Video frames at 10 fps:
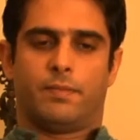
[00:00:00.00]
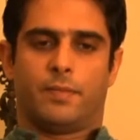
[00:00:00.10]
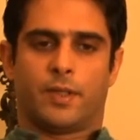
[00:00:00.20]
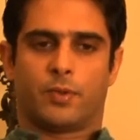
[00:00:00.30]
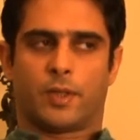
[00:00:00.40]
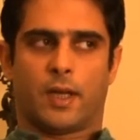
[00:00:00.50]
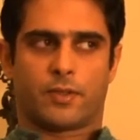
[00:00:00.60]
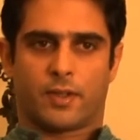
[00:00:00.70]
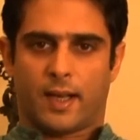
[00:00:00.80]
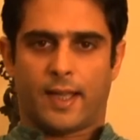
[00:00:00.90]
in two
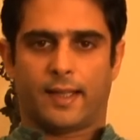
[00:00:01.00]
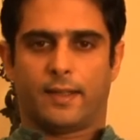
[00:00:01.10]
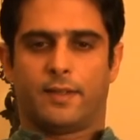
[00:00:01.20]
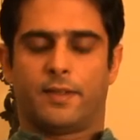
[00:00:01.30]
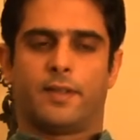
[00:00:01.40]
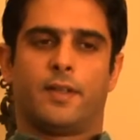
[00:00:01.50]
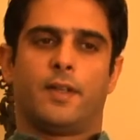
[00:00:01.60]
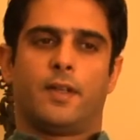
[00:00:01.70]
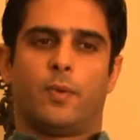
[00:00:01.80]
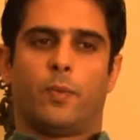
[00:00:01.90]
thousand nine,
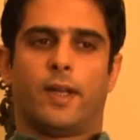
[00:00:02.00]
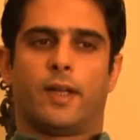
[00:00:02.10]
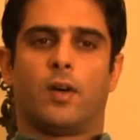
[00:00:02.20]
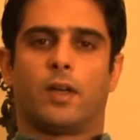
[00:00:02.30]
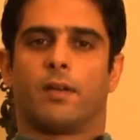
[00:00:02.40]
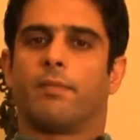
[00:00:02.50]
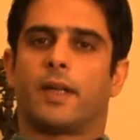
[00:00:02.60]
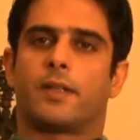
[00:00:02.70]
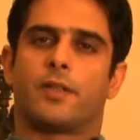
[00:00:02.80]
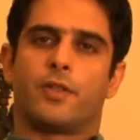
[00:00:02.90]
we had gone and
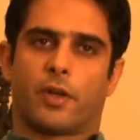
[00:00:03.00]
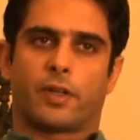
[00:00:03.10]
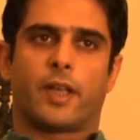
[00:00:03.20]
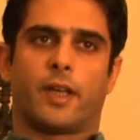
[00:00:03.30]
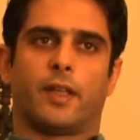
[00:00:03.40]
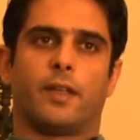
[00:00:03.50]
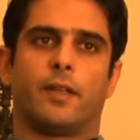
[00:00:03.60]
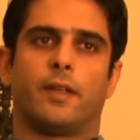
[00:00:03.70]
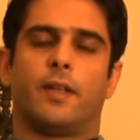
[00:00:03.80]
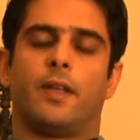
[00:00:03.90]
met John Kerry,
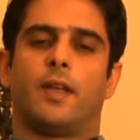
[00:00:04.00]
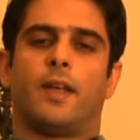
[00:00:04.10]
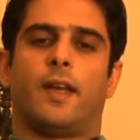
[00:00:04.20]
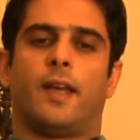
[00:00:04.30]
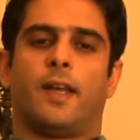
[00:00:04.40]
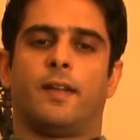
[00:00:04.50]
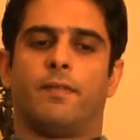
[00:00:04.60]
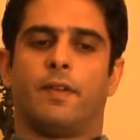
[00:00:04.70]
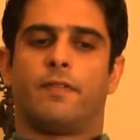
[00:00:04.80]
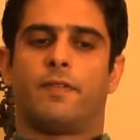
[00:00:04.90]
and
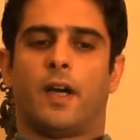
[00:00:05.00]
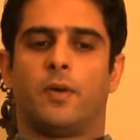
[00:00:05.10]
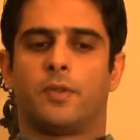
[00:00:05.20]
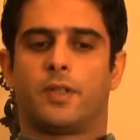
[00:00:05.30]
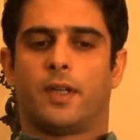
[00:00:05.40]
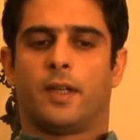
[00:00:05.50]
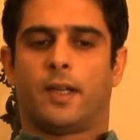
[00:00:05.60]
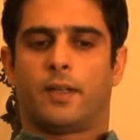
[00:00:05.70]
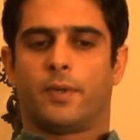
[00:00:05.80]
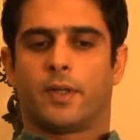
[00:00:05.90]
we found a
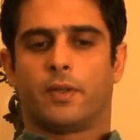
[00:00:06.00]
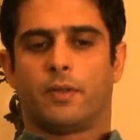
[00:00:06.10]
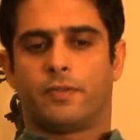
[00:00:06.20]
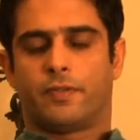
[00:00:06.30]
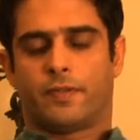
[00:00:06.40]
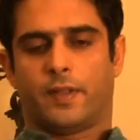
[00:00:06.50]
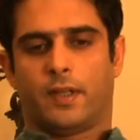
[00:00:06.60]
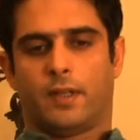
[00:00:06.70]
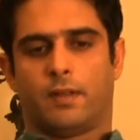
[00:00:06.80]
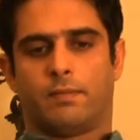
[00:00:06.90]
network of
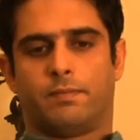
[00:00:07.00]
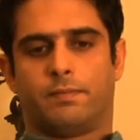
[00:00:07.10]
uh,